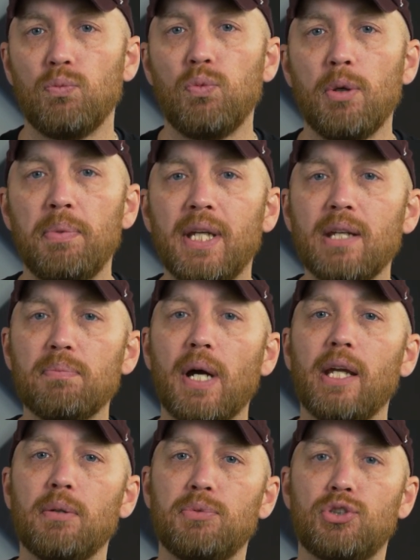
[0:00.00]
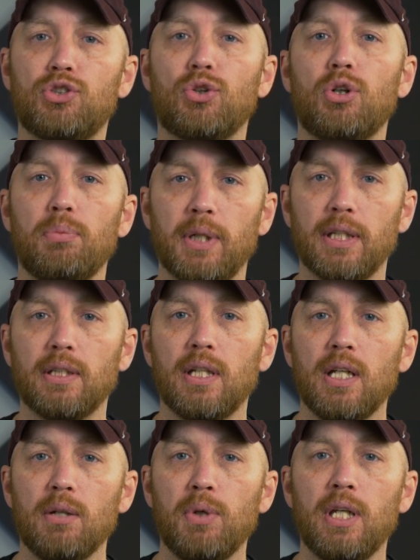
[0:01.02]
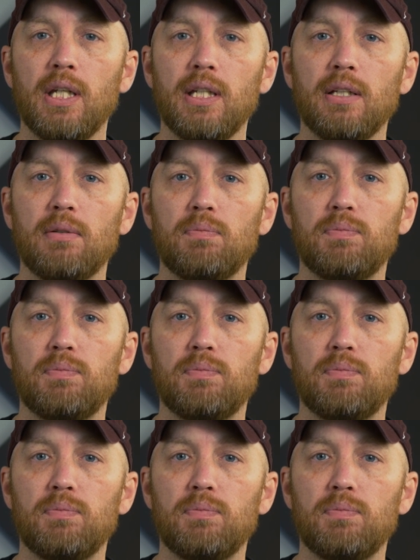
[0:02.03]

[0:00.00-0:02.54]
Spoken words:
We begin by absorbing. We